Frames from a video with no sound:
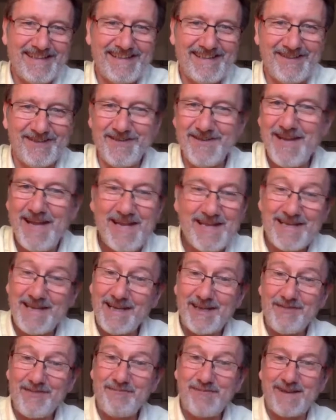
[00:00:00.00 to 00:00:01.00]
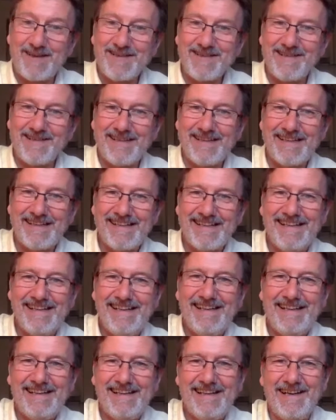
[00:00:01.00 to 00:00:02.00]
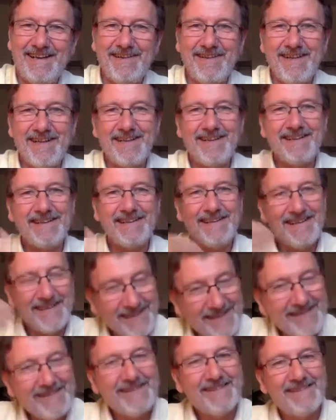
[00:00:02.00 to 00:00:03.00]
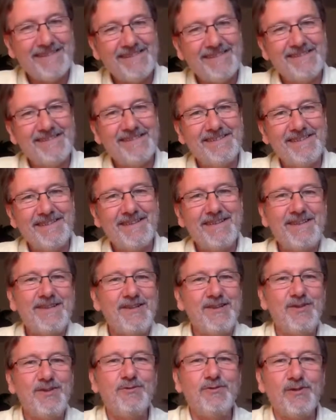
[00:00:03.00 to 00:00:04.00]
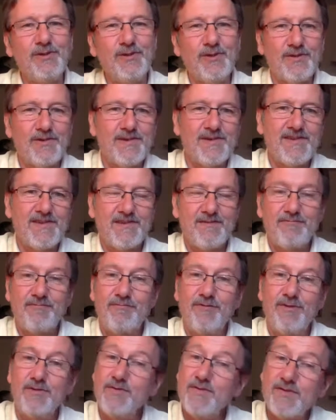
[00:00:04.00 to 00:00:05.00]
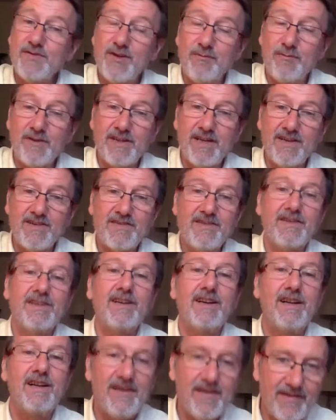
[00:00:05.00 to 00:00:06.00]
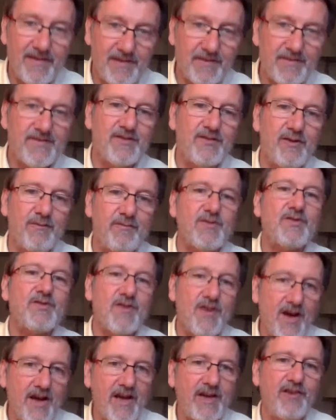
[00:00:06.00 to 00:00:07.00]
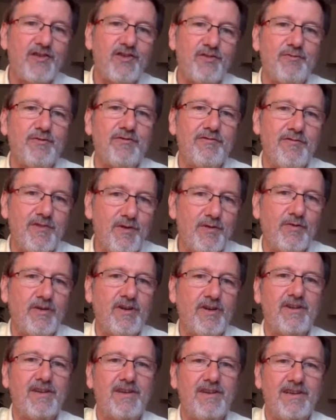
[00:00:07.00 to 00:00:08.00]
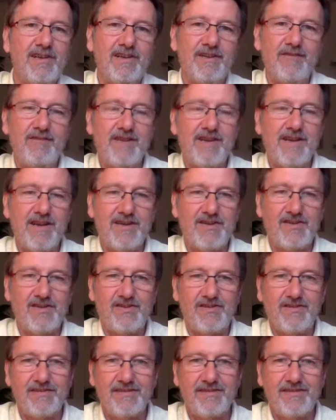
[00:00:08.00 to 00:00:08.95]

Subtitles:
Don't take it personally. And then you'll notice when you stop reacting, they'll stop trying to provoke a reaction.